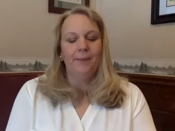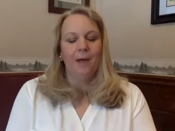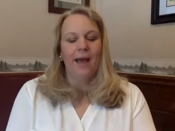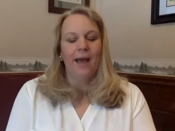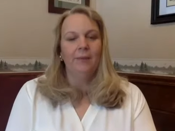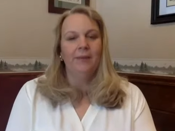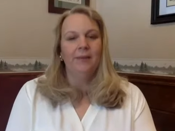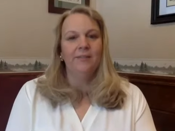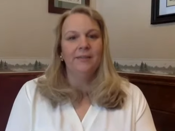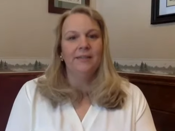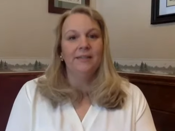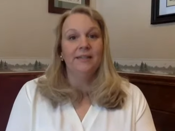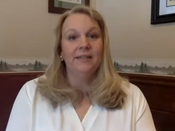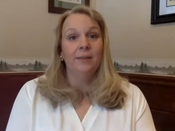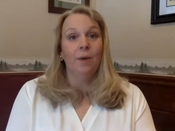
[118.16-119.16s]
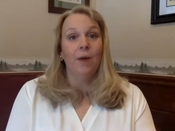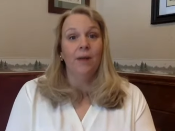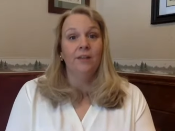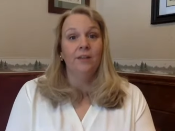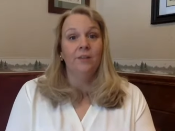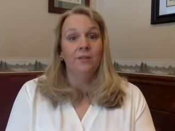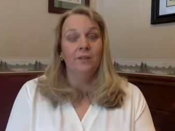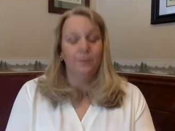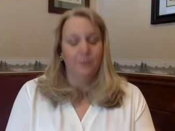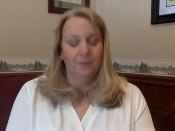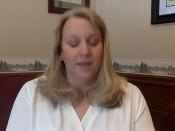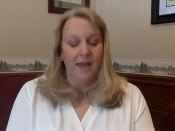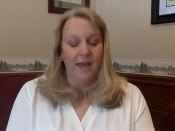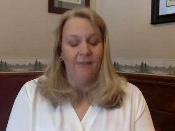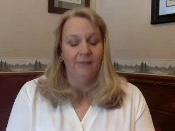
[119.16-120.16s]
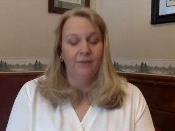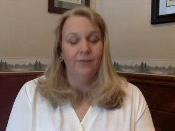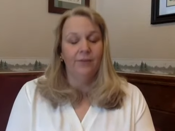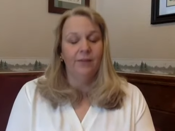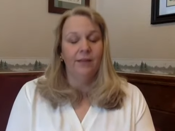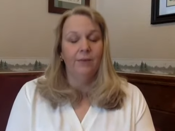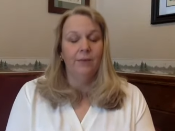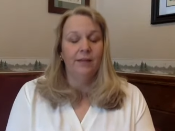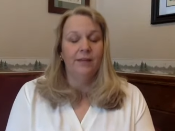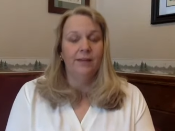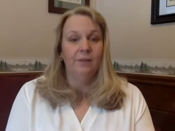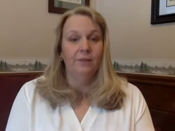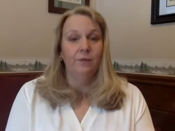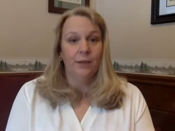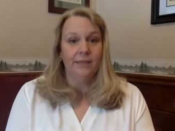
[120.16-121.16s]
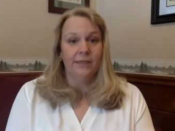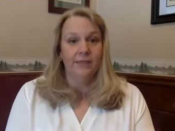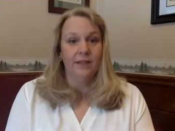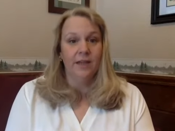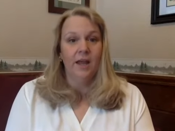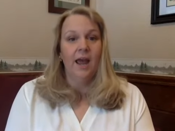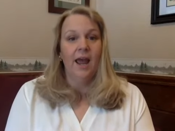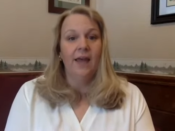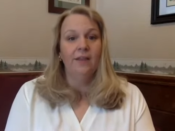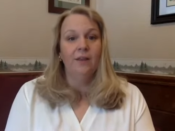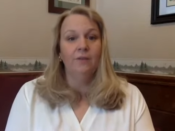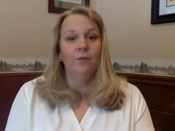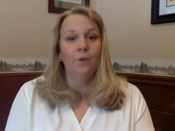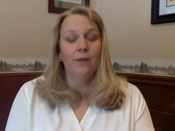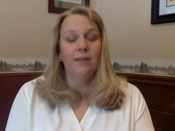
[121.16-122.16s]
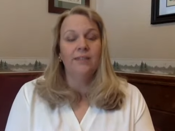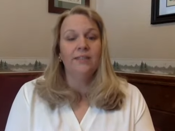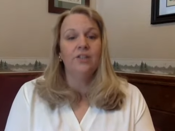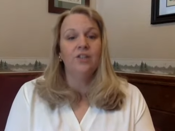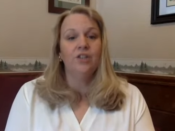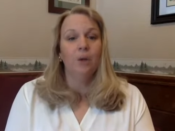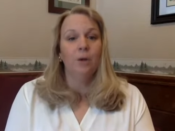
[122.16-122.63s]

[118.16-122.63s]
hire me is because they want to have a thing written in their voice. And their voice is so